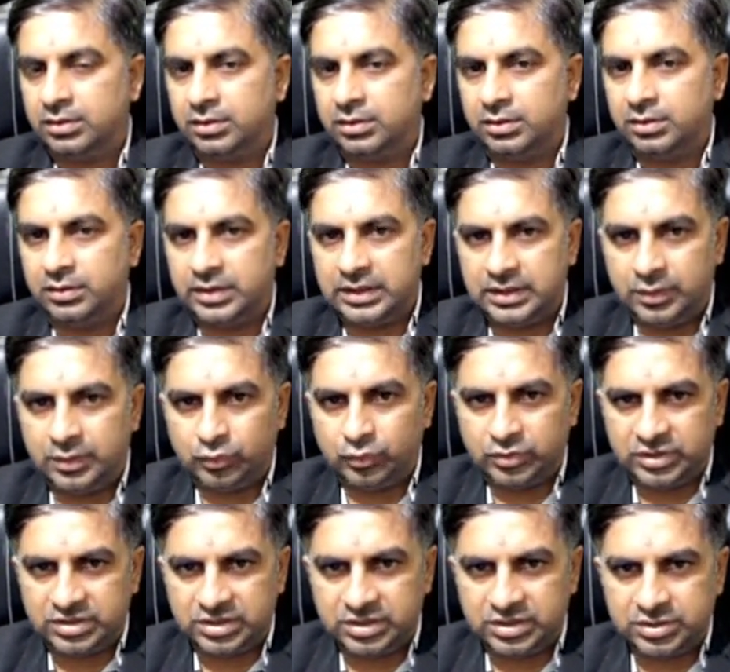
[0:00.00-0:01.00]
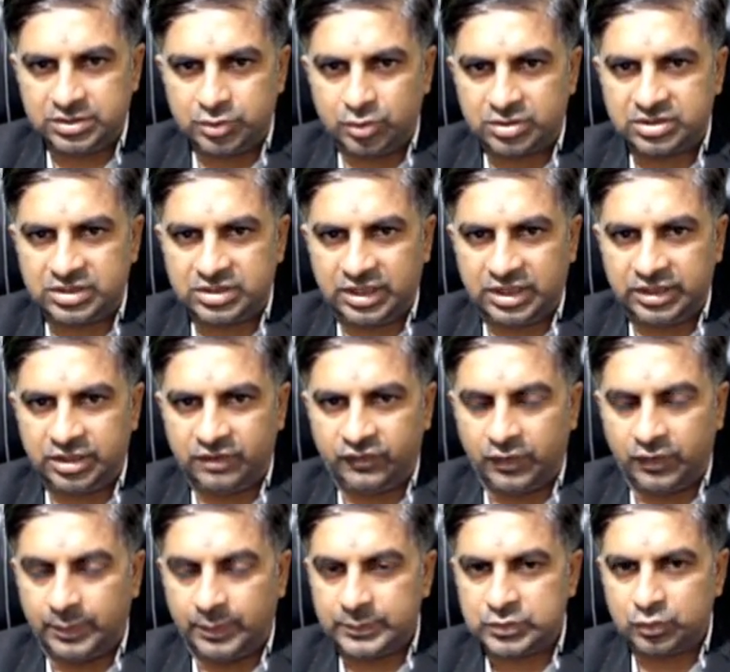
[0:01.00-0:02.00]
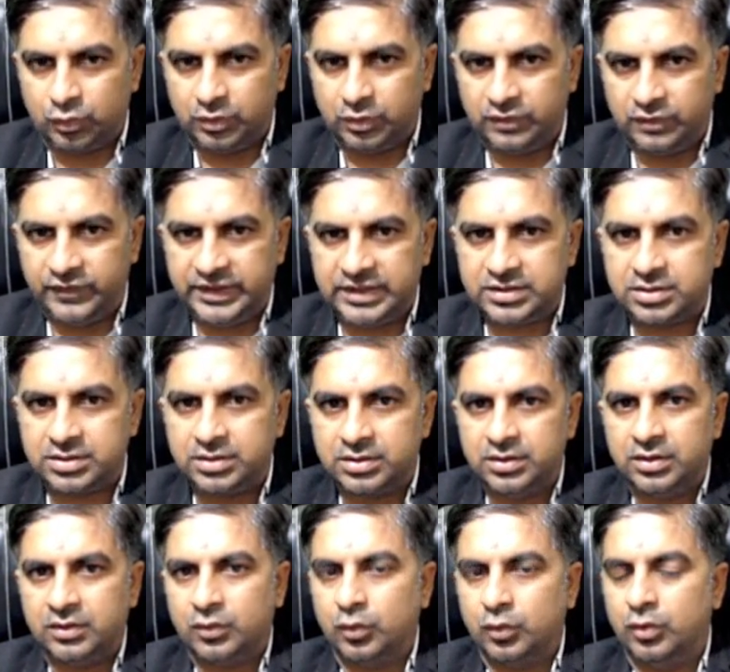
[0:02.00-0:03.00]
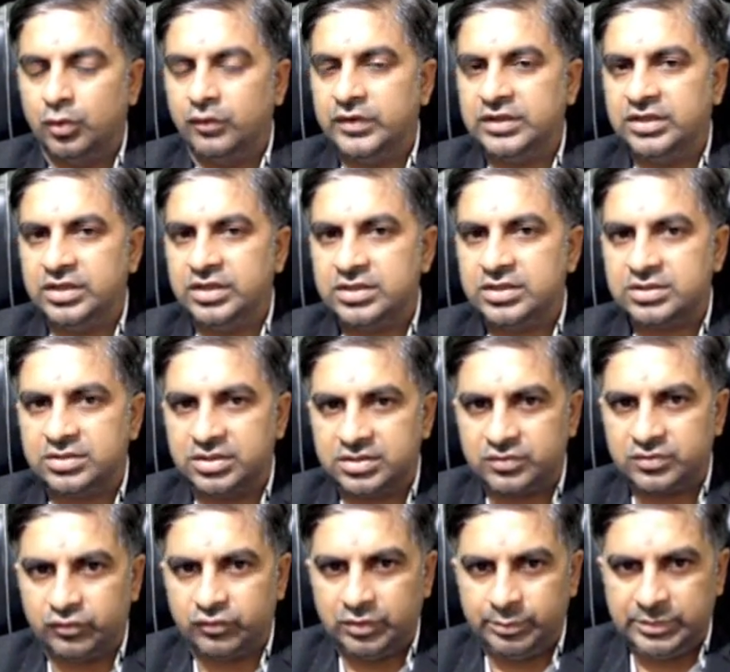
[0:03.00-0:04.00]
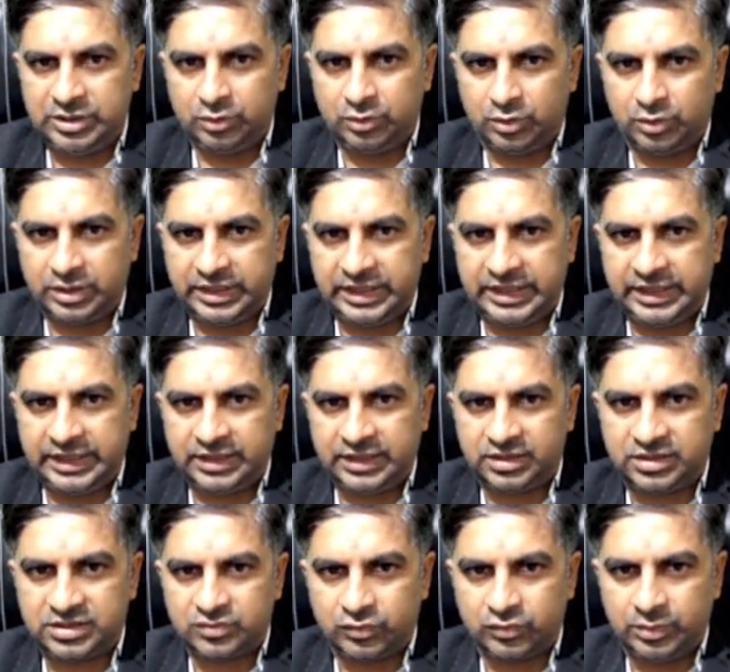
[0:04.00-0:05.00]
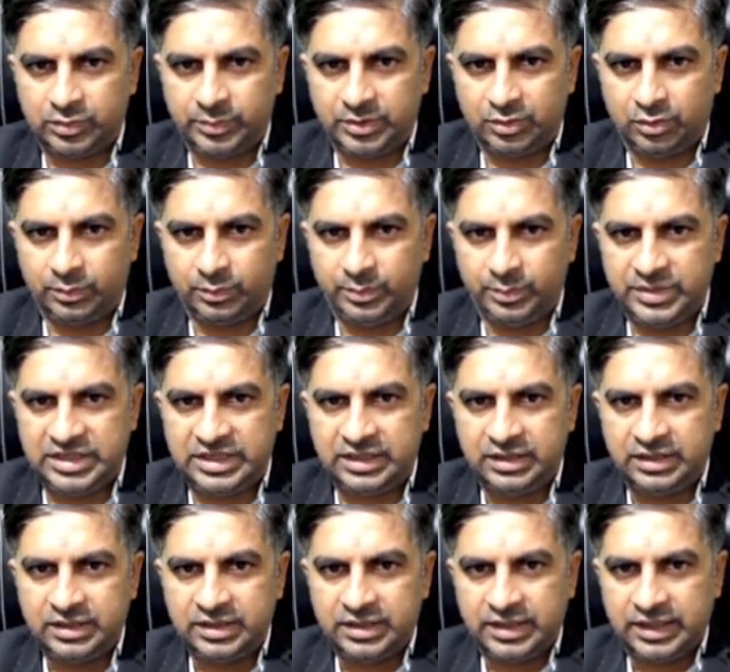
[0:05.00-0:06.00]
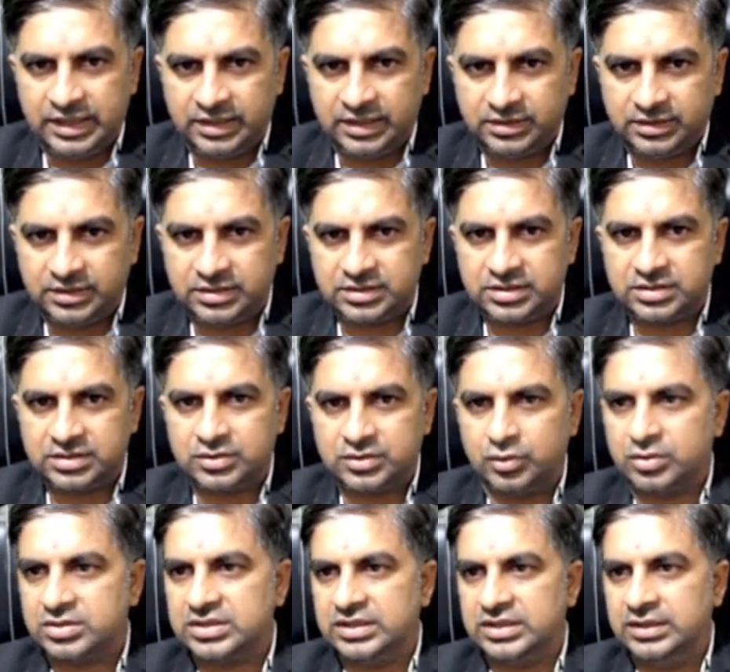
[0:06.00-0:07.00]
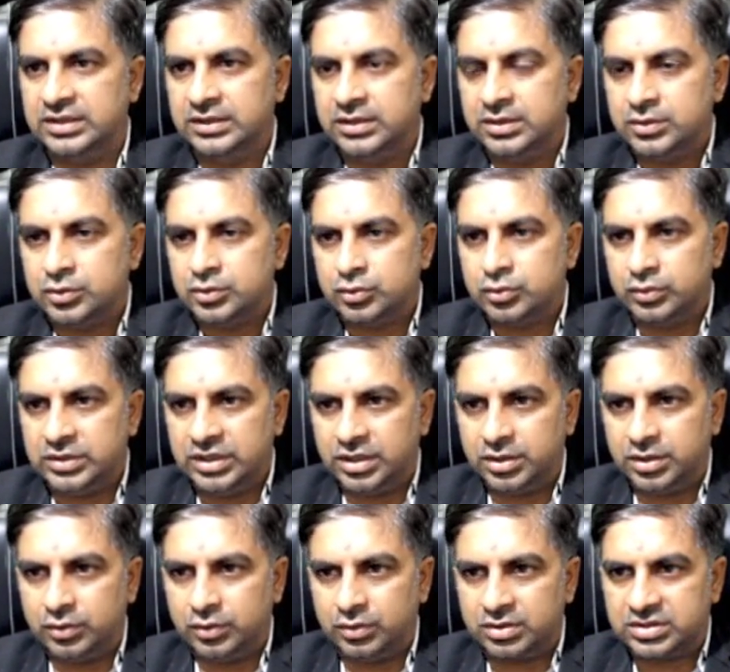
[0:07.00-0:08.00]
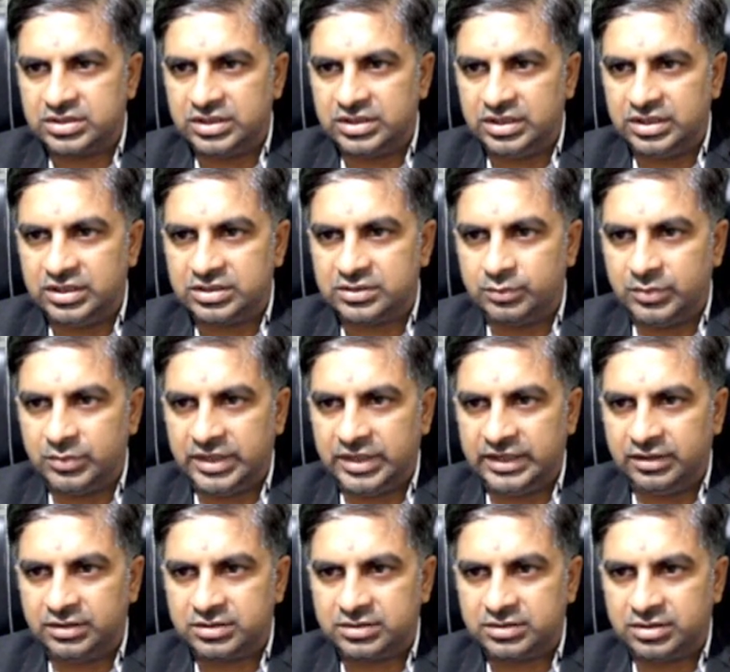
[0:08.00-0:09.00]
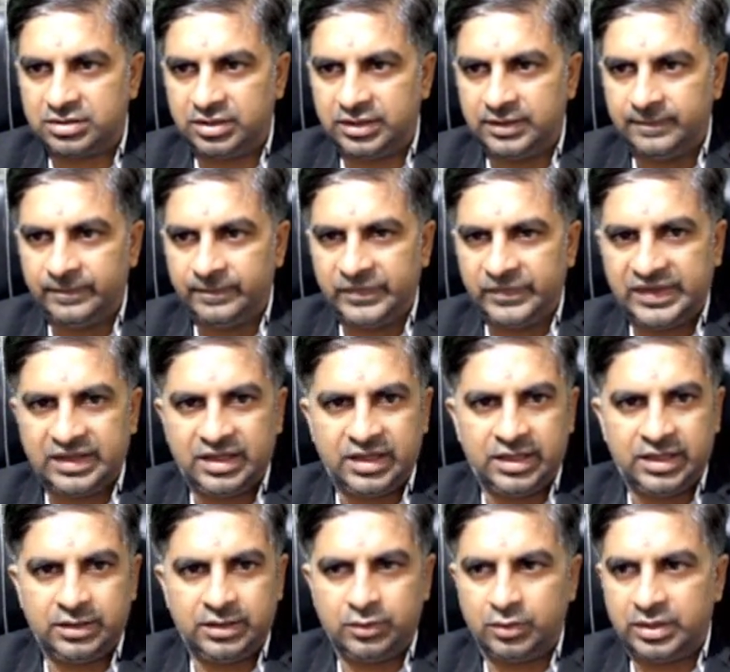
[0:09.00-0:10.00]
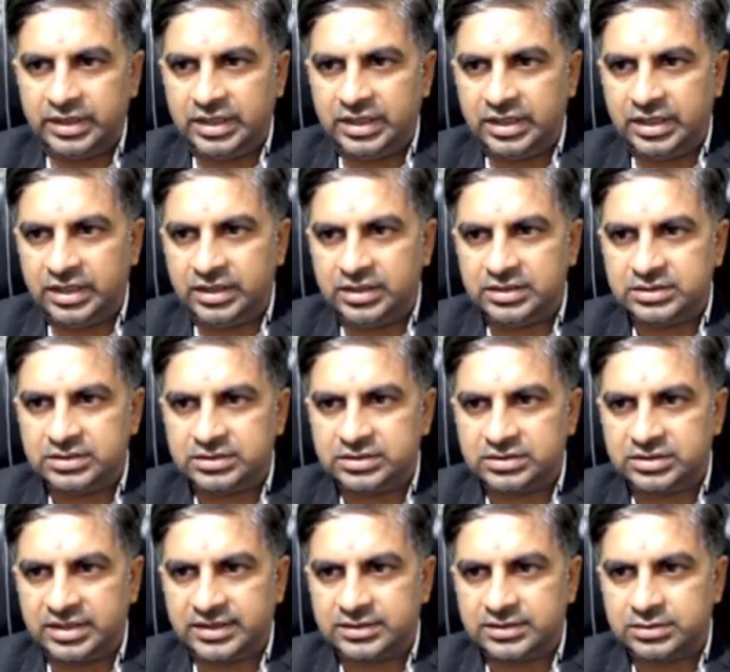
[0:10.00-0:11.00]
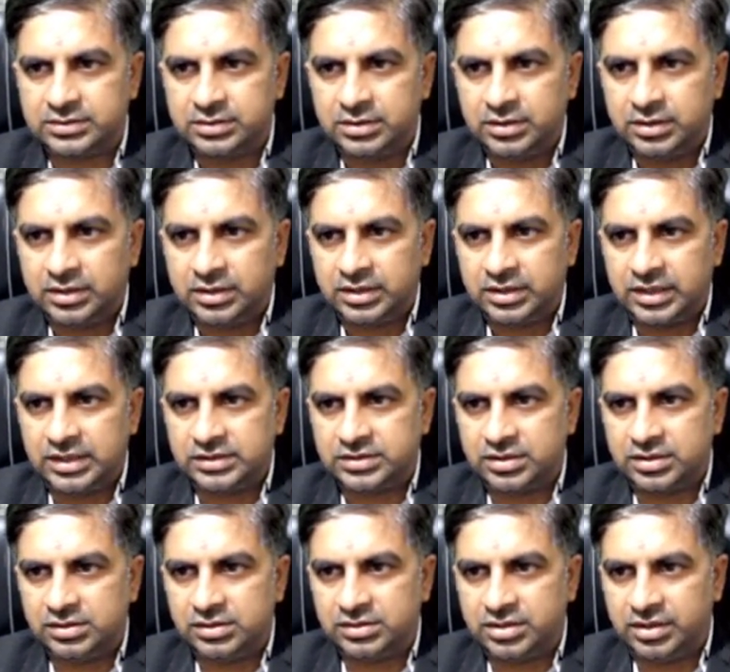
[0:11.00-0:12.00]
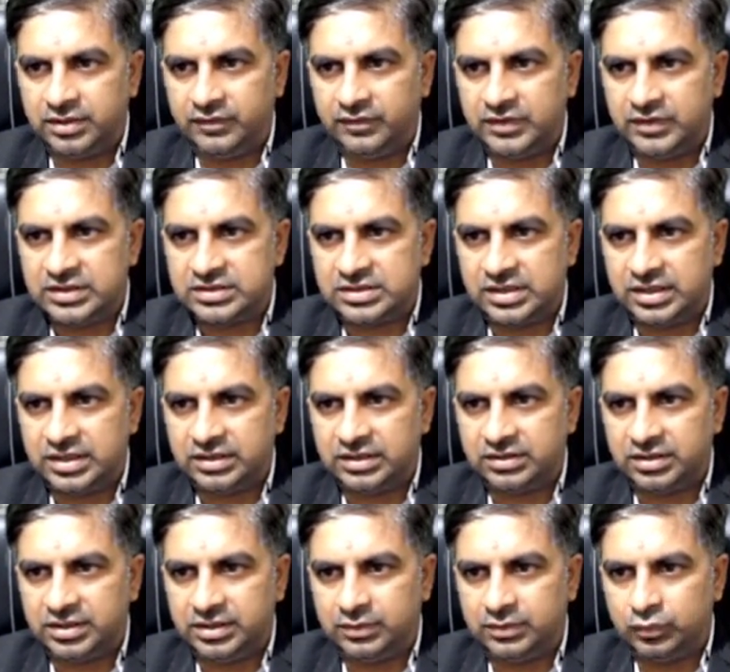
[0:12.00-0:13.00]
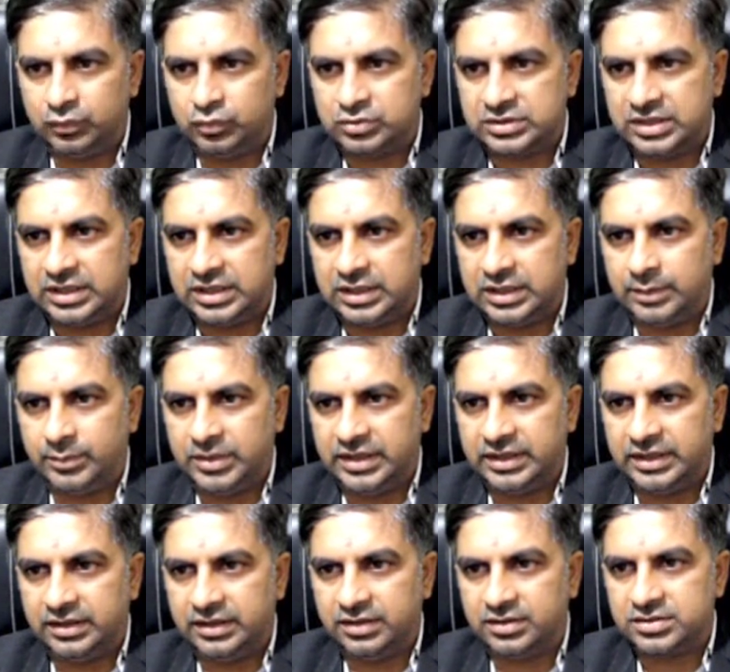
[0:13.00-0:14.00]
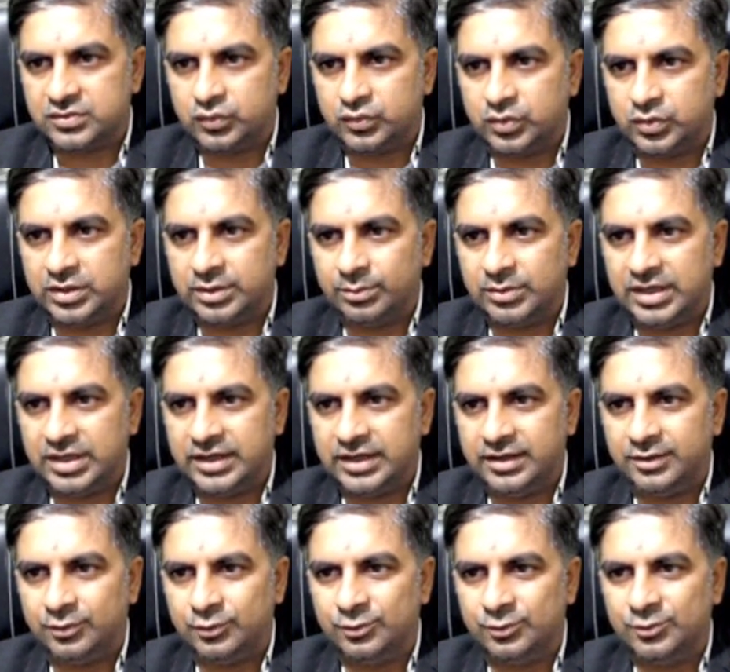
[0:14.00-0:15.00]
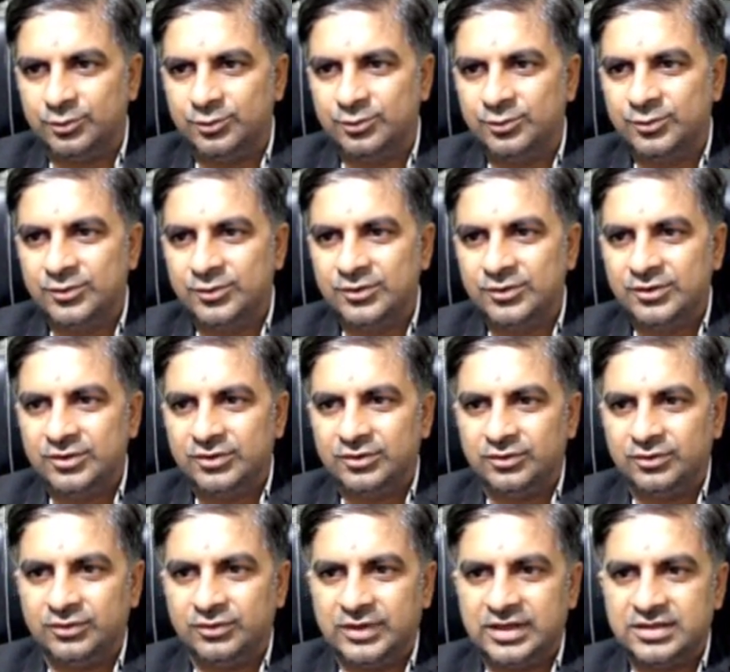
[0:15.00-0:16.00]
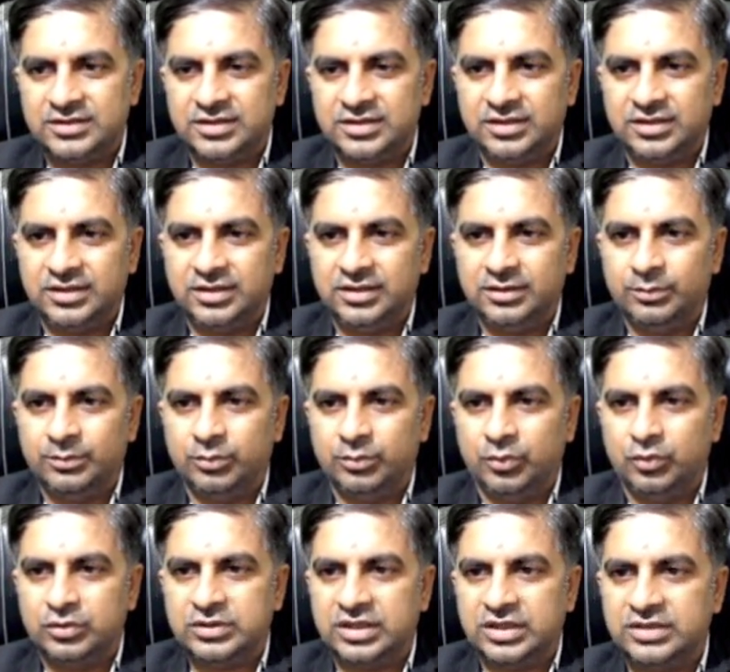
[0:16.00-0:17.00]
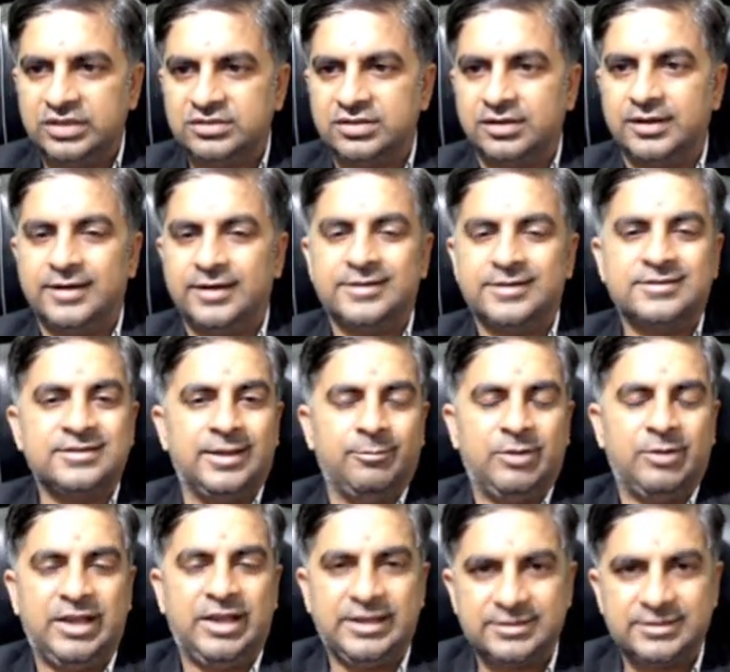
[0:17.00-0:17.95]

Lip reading: Okay, now this is your standard form, so always go with this. This will be your a, this will be your b, and this is your c. So here your c is minus 3 and your a is 6. Cancel 3 1s are 3 2s are minus 1 by 2. You can see both answers are same.